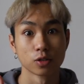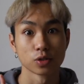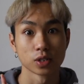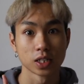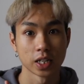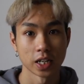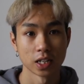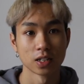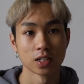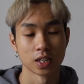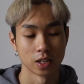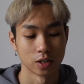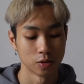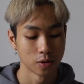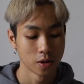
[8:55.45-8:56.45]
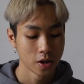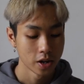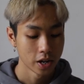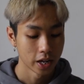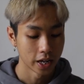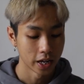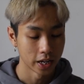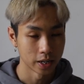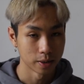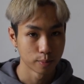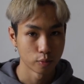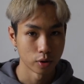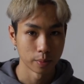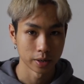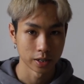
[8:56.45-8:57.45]
your skincare
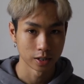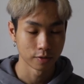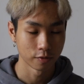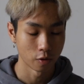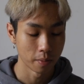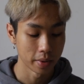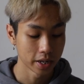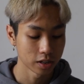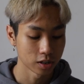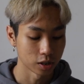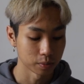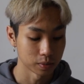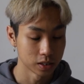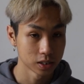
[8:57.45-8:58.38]
and prepping it for makeup.